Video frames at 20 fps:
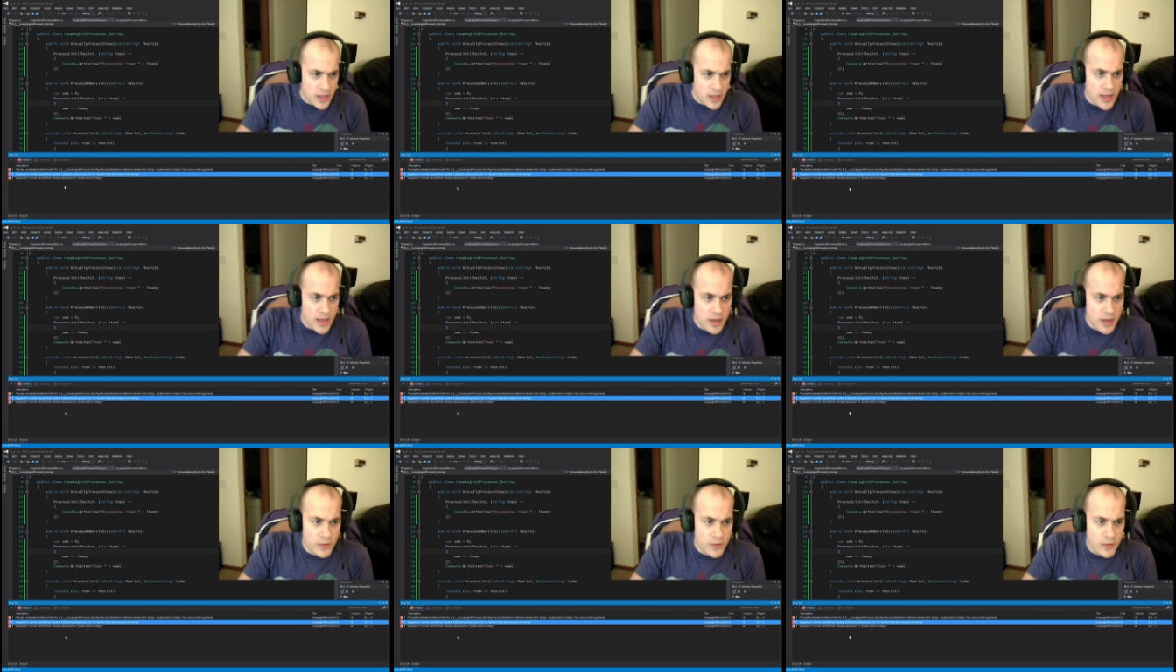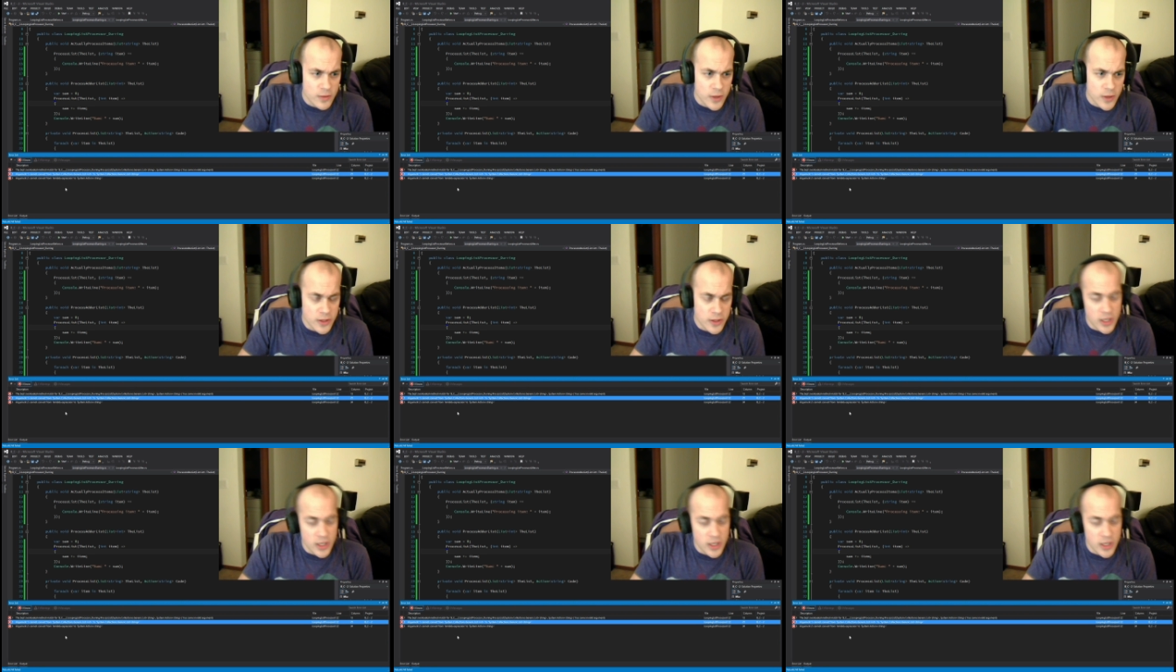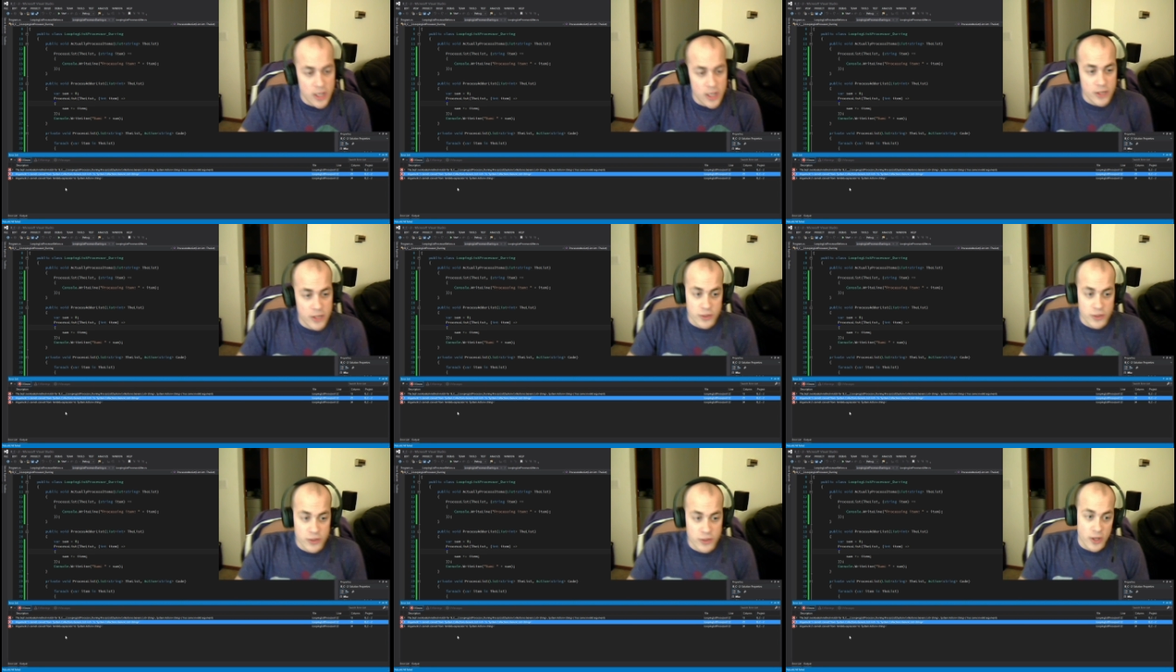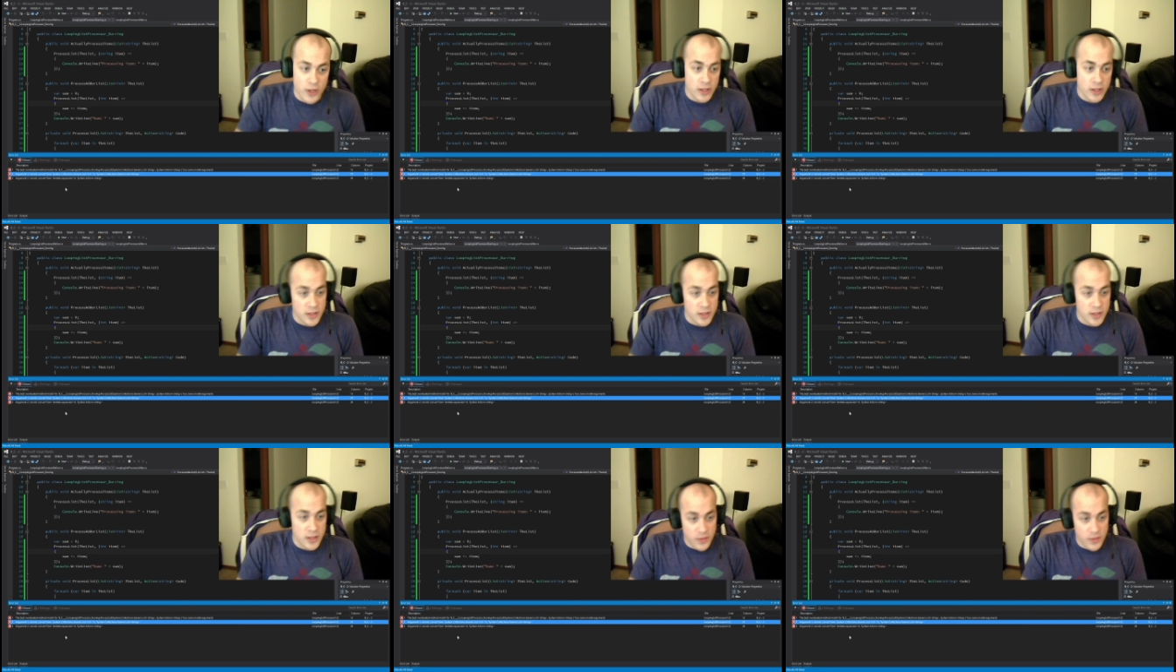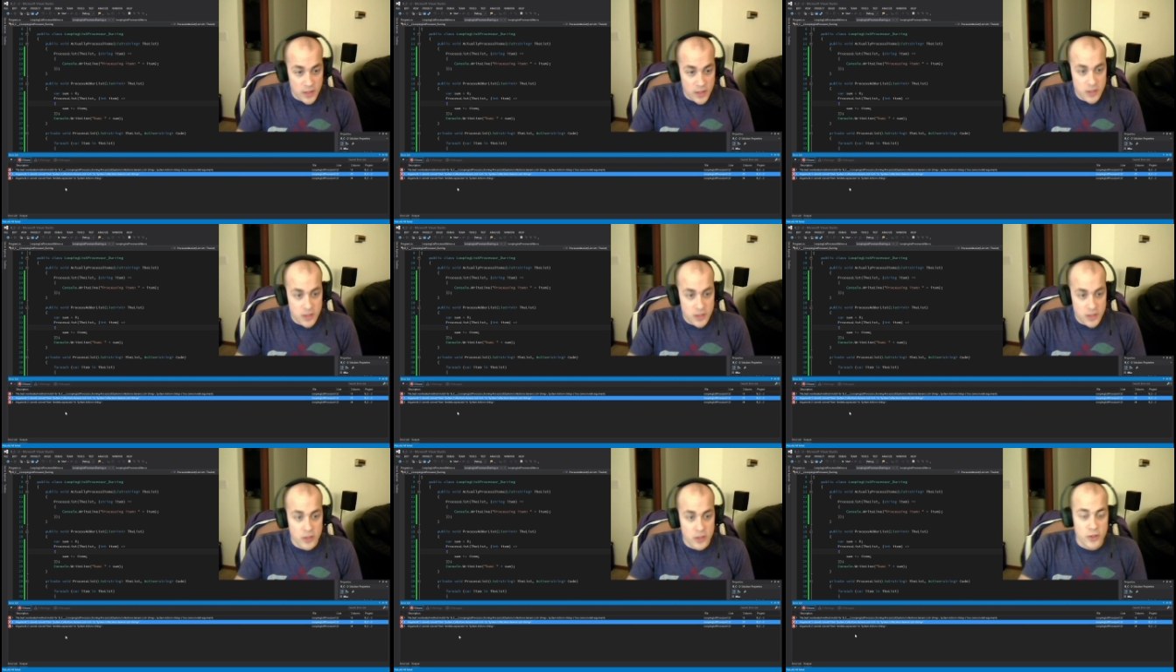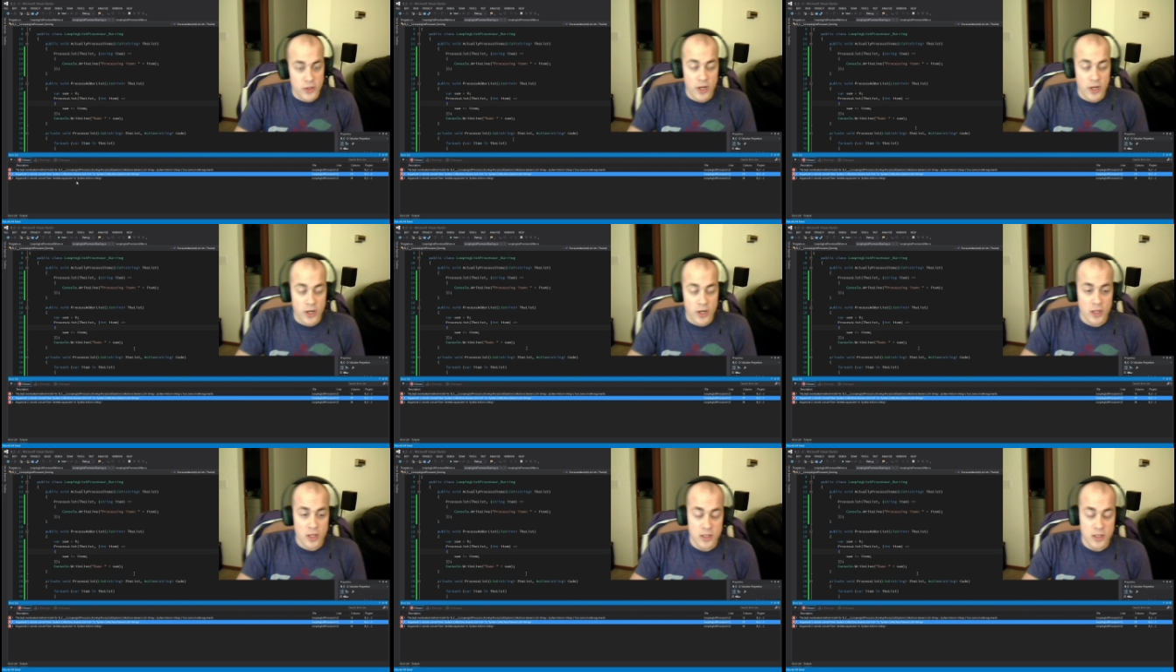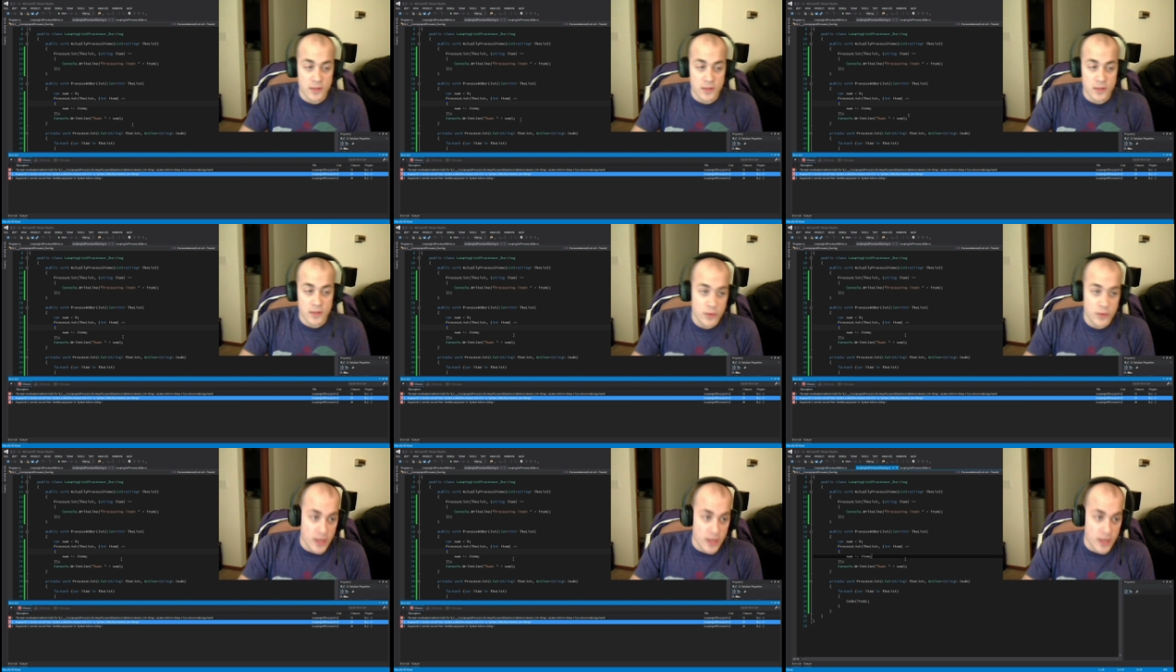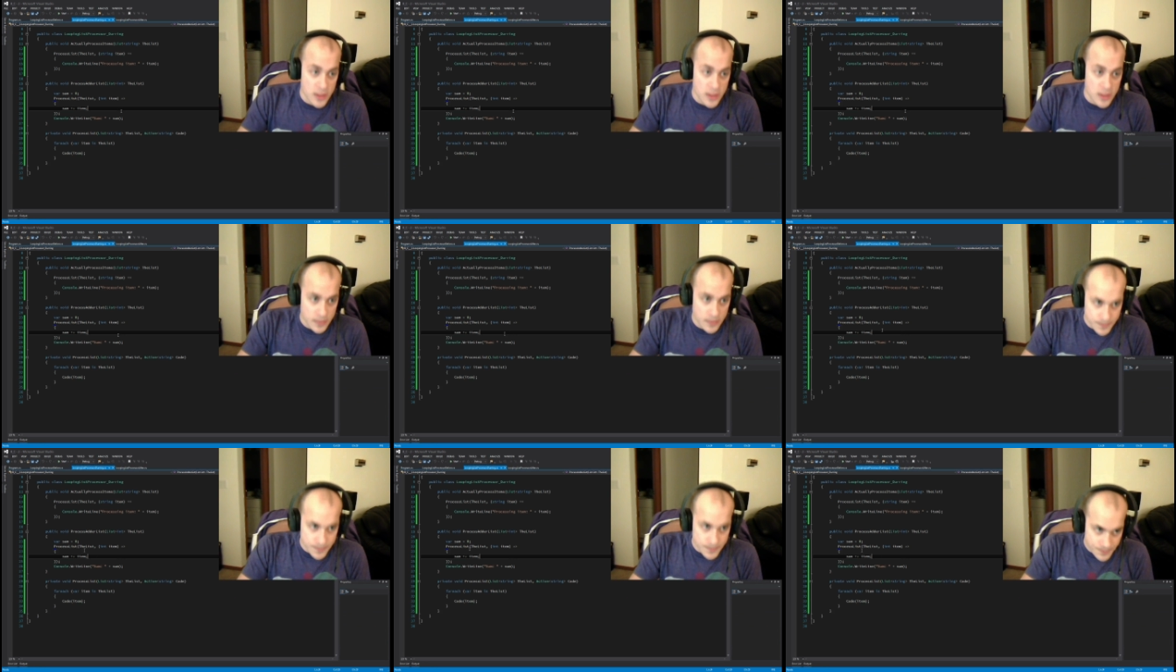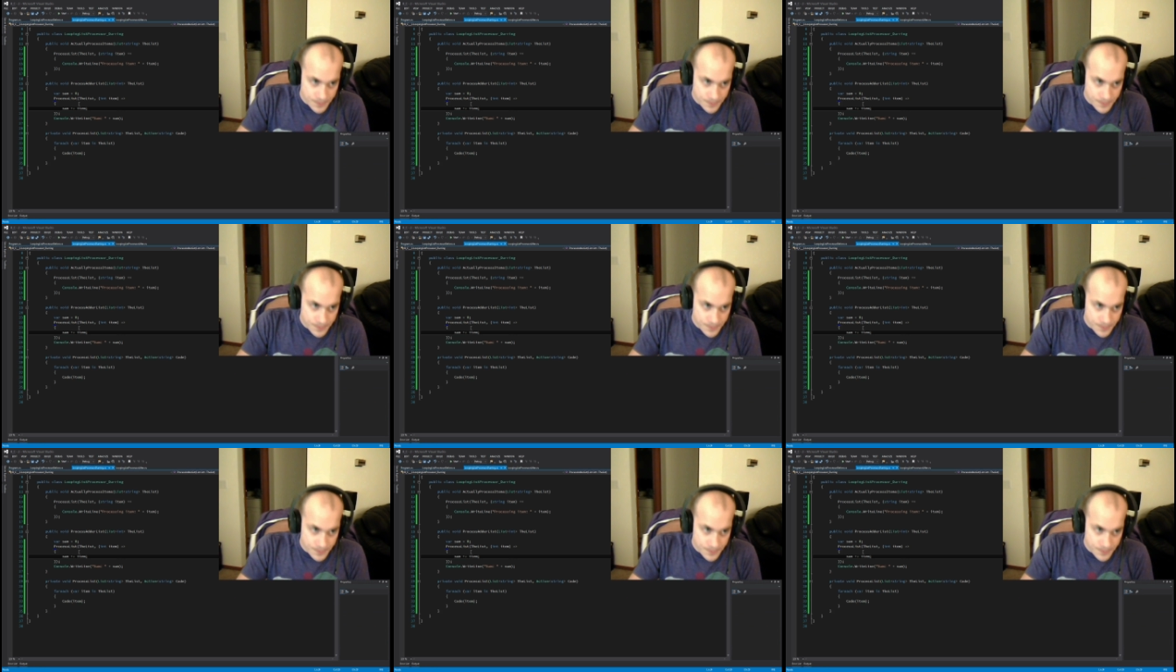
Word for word: cannot convert a generic list of ints to a generic list of strings.